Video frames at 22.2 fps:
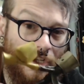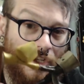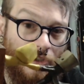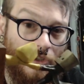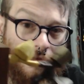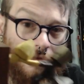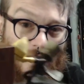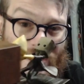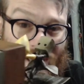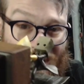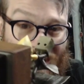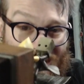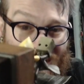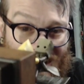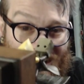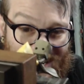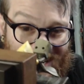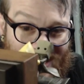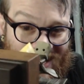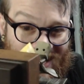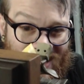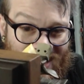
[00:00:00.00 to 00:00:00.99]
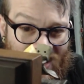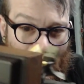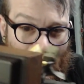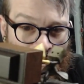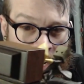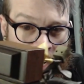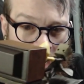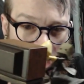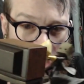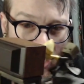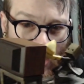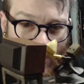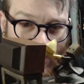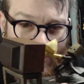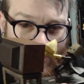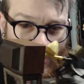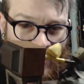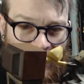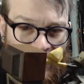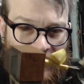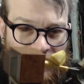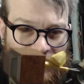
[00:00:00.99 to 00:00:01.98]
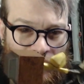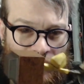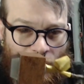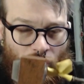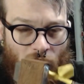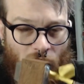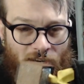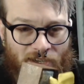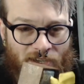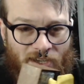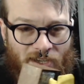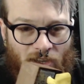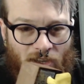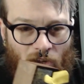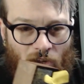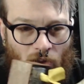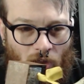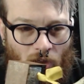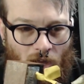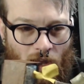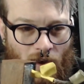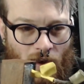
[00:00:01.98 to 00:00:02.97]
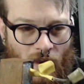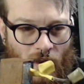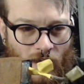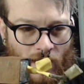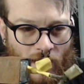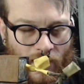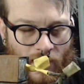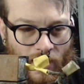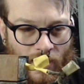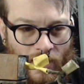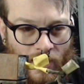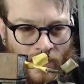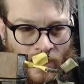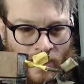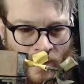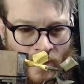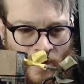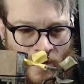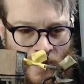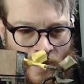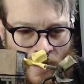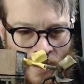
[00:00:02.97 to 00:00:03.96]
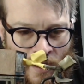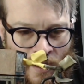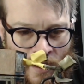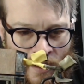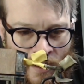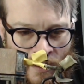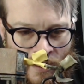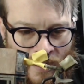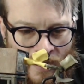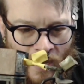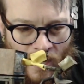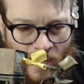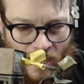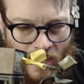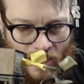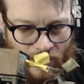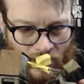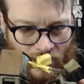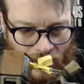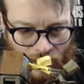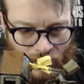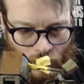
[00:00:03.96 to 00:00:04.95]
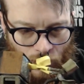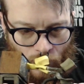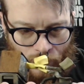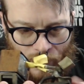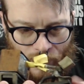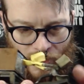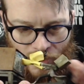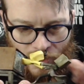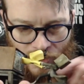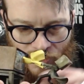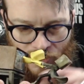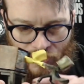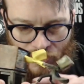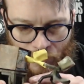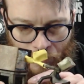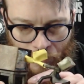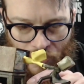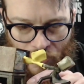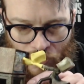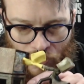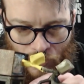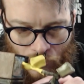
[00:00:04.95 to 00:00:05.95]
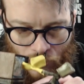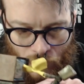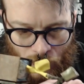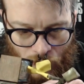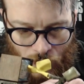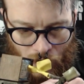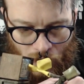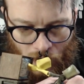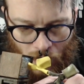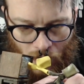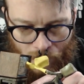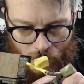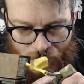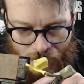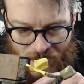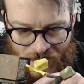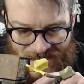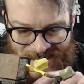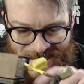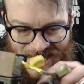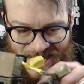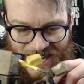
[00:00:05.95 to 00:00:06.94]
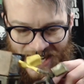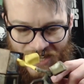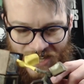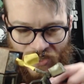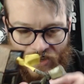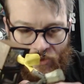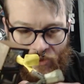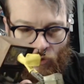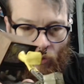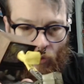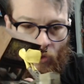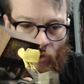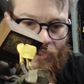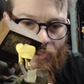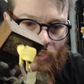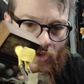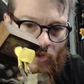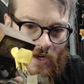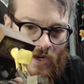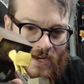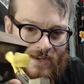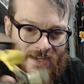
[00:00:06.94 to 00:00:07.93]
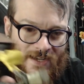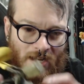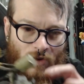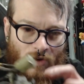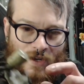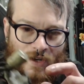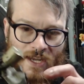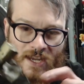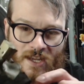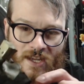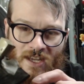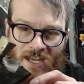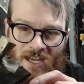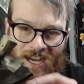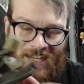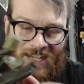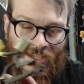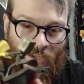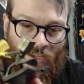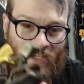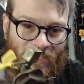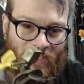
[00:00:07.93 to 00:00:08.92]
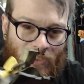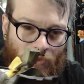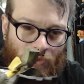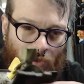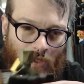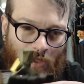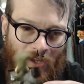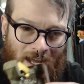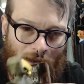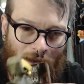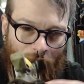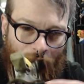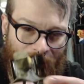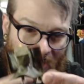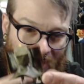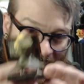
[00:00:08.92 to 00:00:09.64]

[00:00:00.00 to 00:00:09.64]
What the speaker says: you get, I think it's a great deal. And yeah, I love it. There's a lot of detail in the wood grain down here. I like as well how the